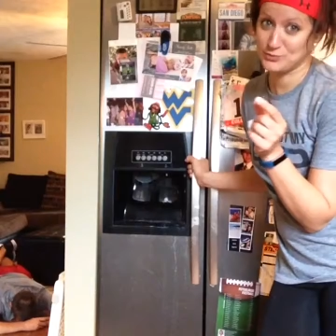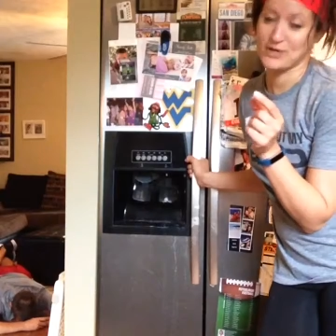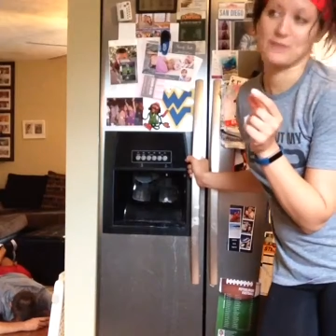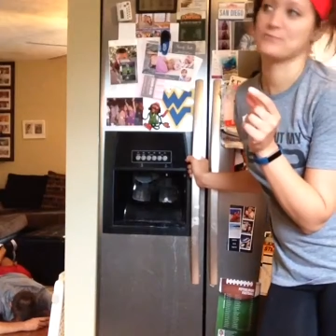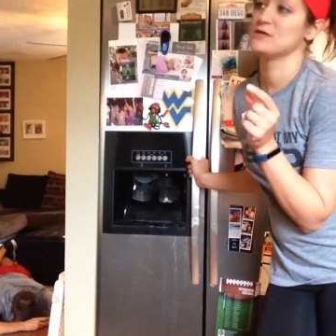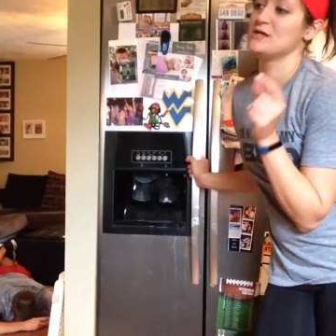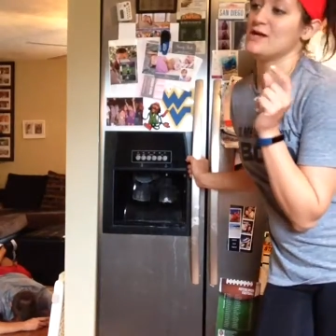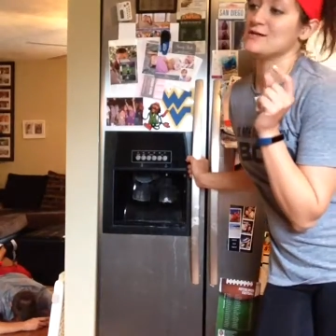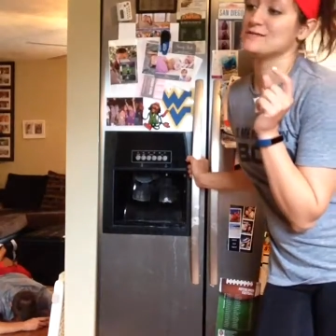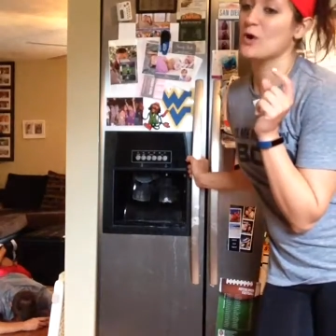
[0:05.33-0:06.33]
prep.
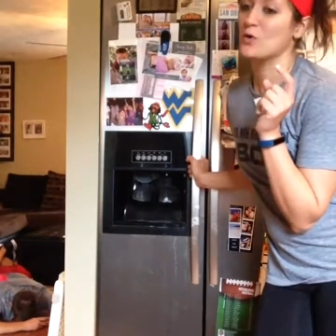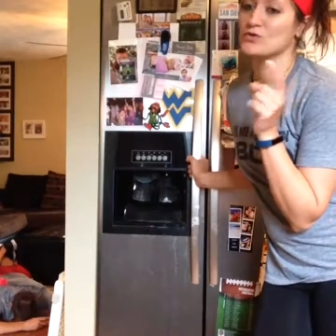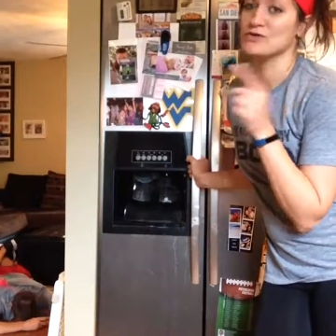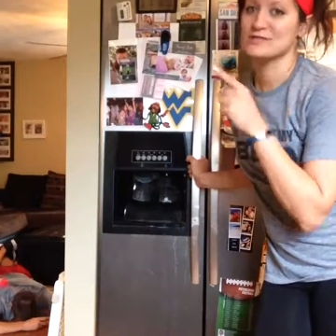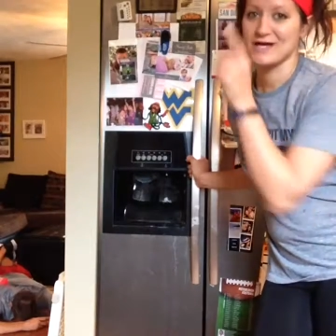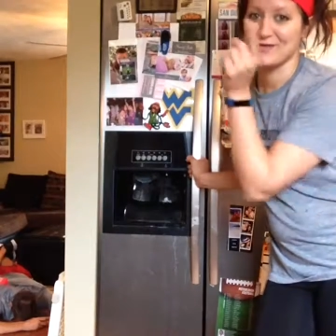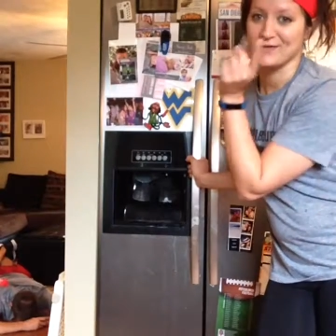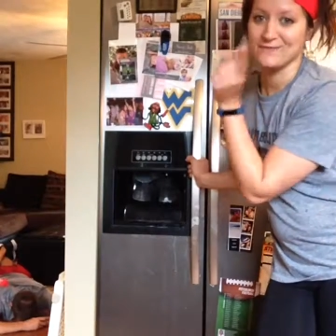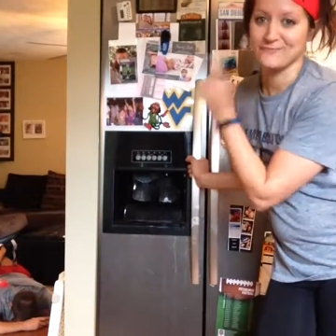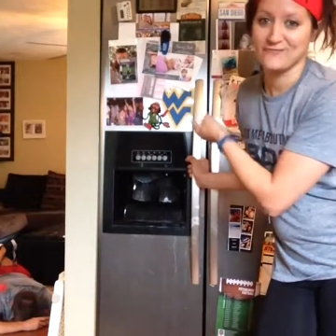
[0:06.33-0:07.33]
So you can tell
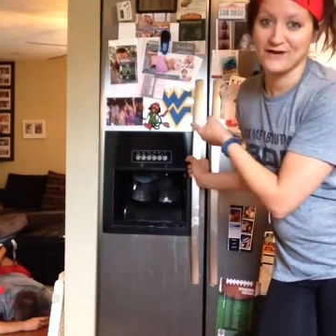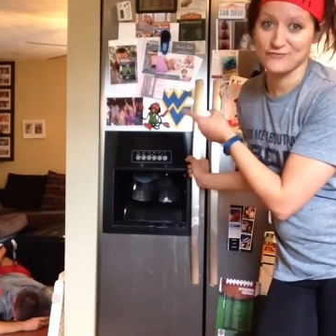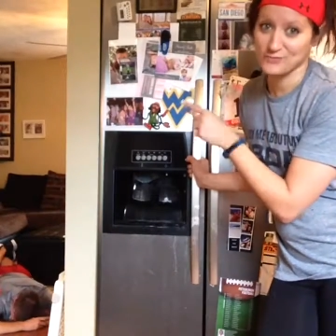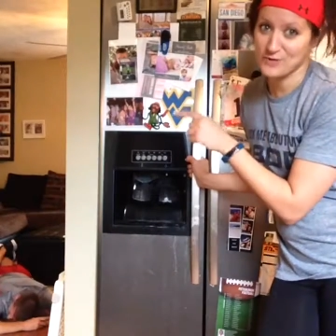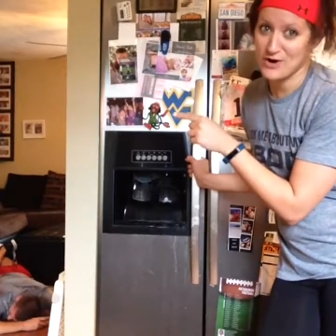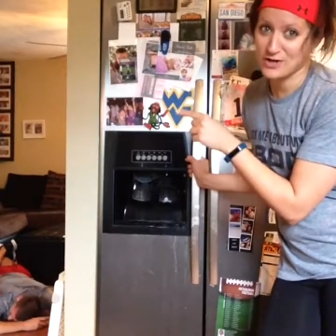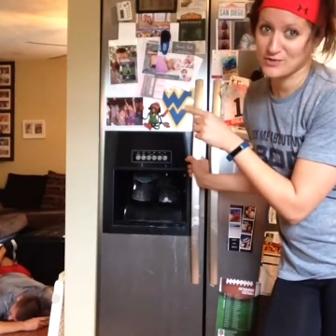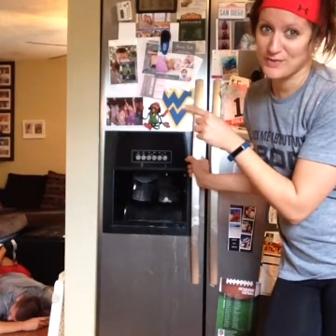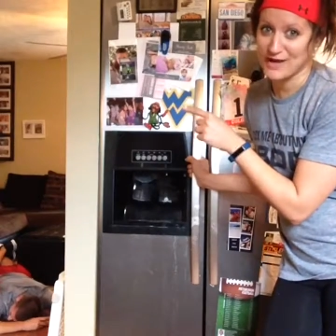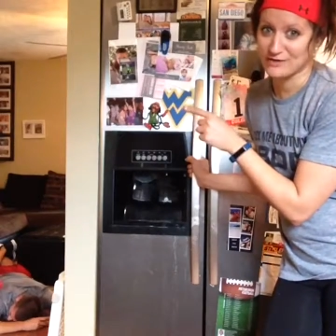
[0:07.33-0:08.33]
that we've got football on in
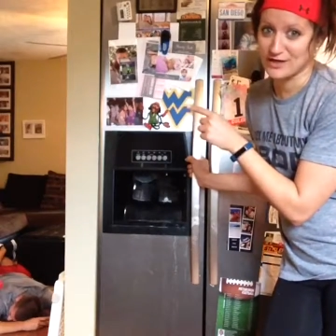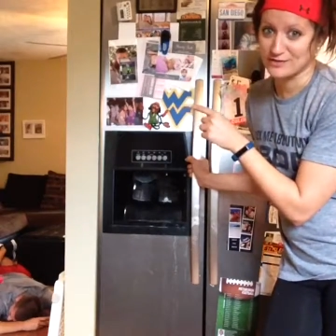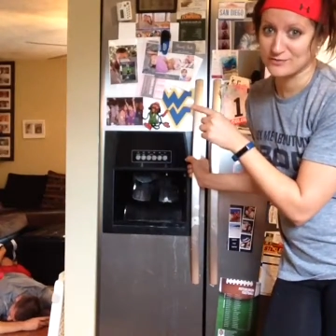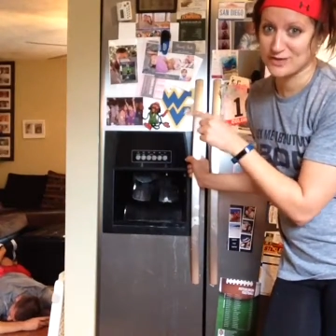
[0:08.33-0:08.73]
the background.